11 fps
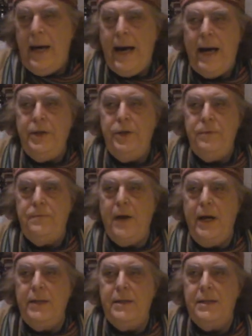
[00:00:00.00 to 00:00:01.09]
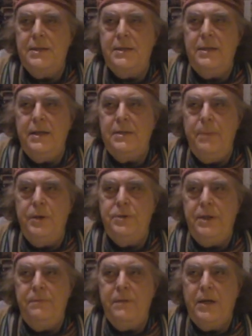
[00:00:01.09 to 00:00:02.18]
And you find this
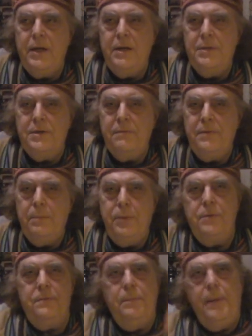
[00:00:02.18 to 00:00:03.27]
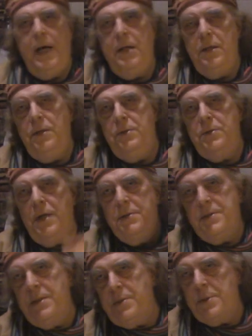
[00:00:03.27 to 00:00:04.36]
motif occurs of the beautiful maiden who
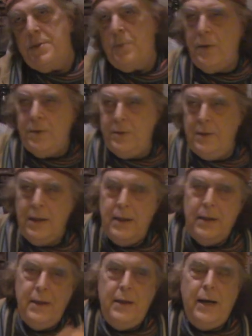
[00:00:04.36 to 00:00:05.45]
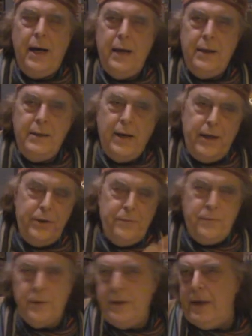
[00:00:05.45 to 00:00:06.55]
turns into a swan. and you
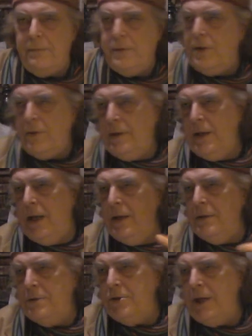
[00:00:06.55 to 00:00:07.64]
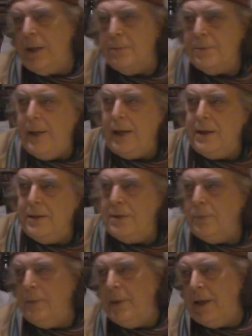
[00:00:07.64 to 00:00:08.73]
fall in love with her, and then she comes back and is a
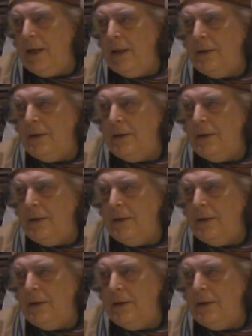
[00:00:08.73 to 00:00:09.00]
woman again,